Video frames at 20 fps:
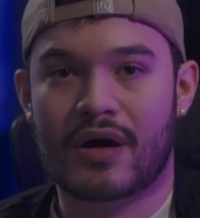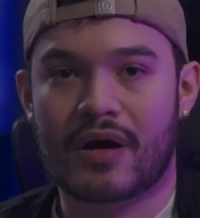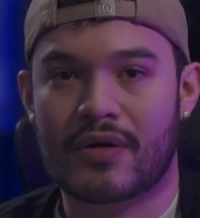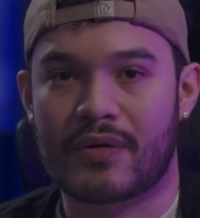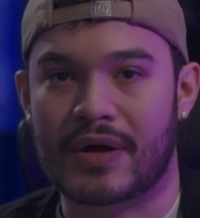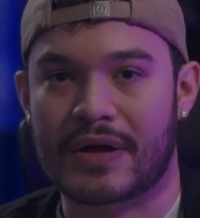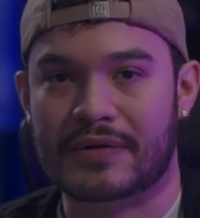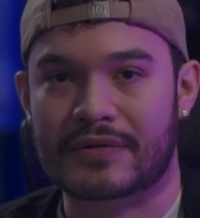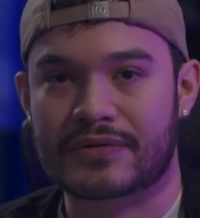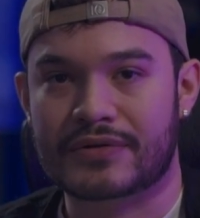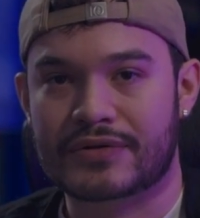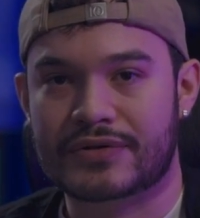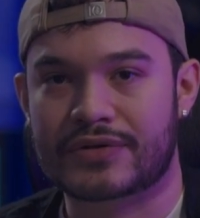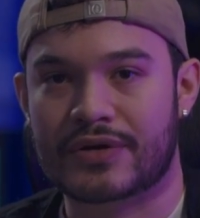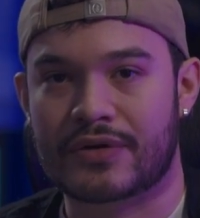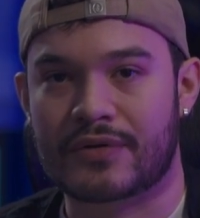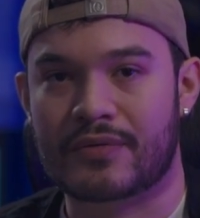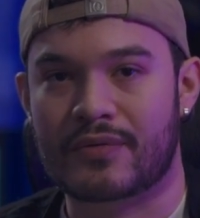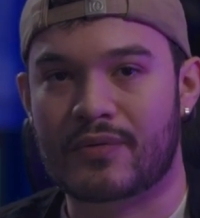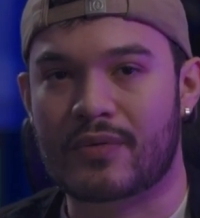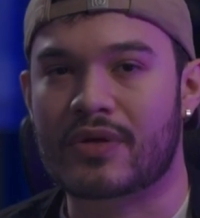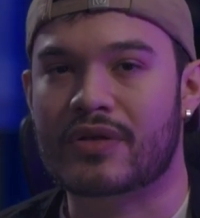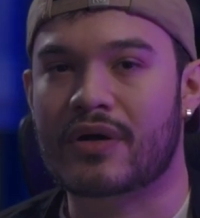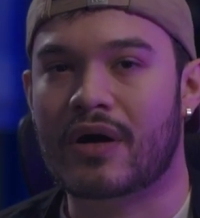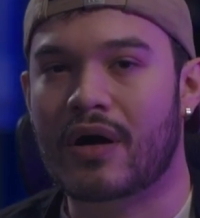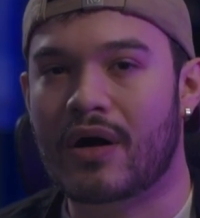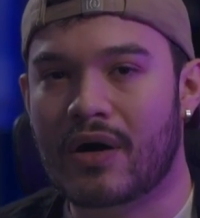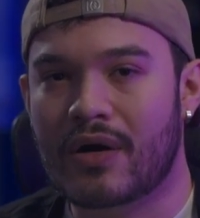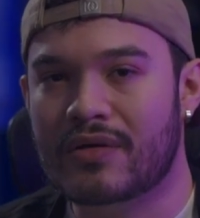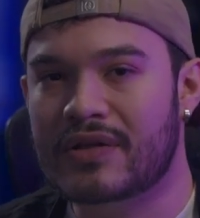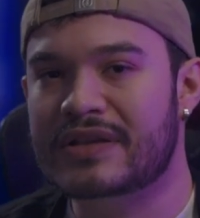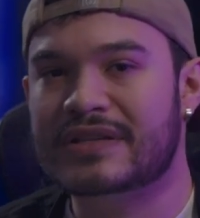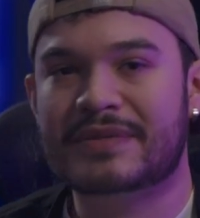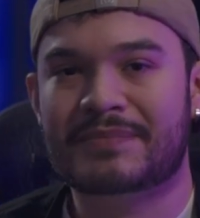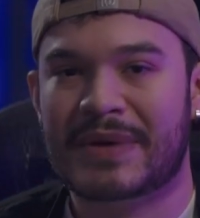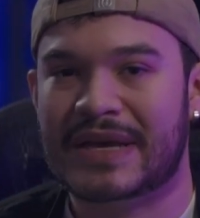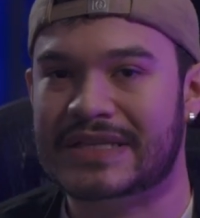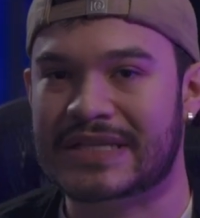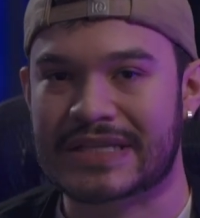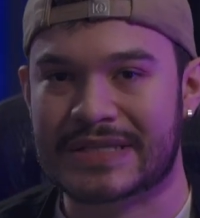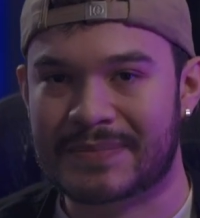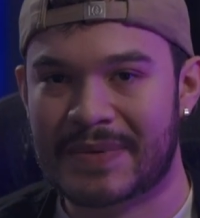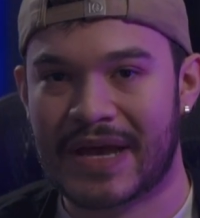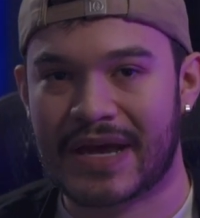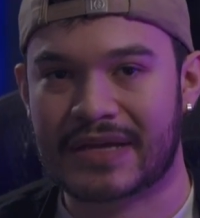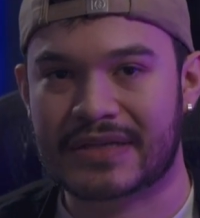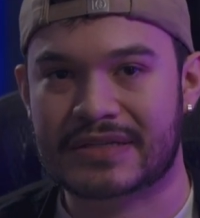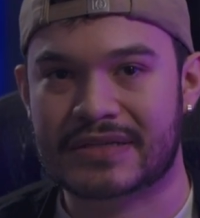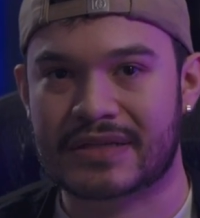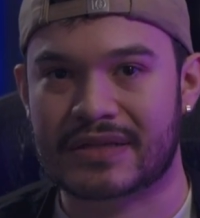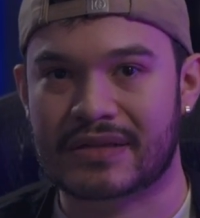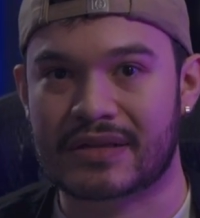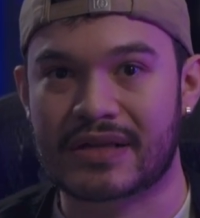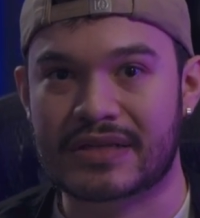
Alright, so with all these amazing specs,